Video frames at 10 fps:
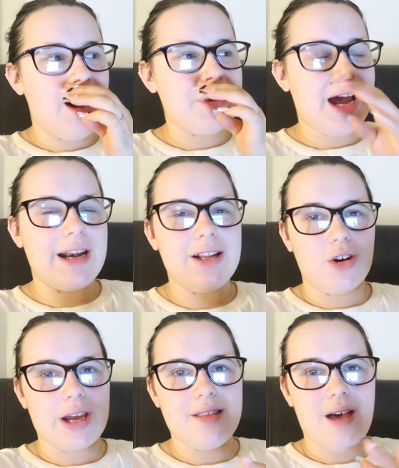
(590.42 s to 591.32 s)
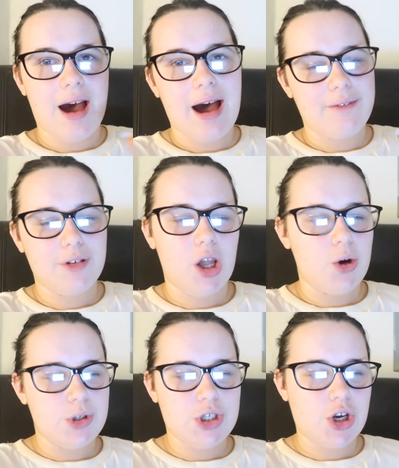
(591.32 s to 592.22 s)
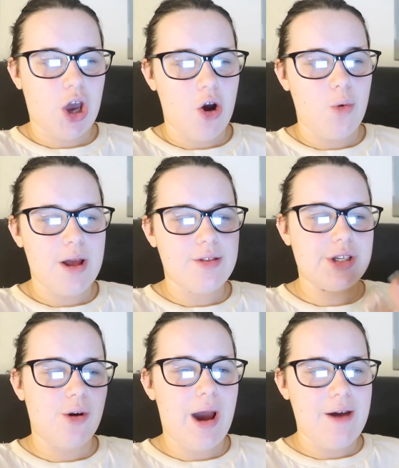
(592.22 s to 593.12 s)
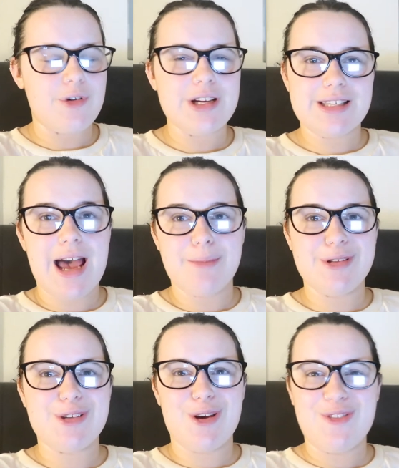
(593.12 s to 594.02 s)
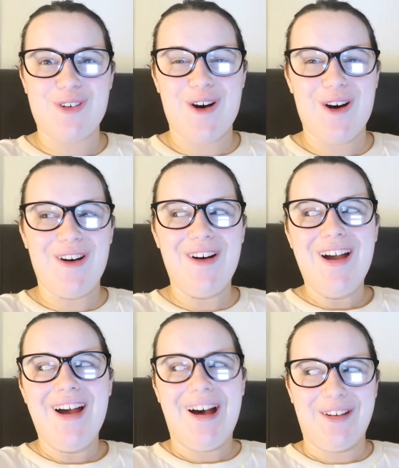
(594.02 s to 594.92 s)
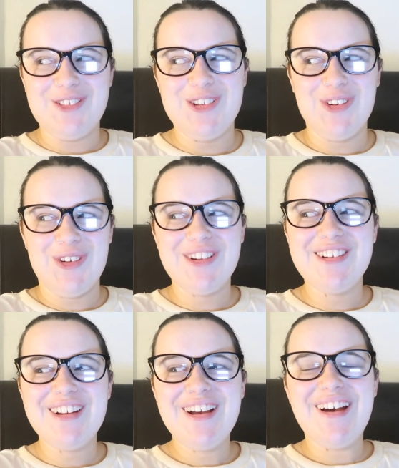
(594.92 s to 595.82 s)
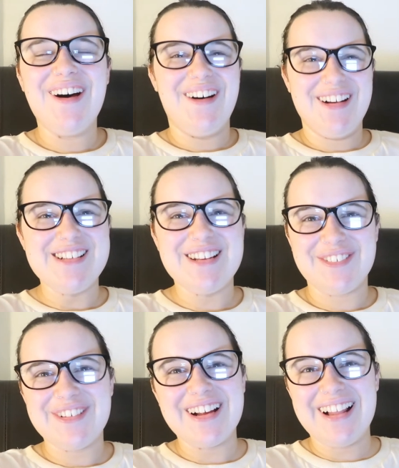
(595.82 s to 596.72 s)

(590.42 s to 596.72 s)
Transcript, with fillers: i'm kind of lucky that i have loads to go with so every assignment so far I've done on a different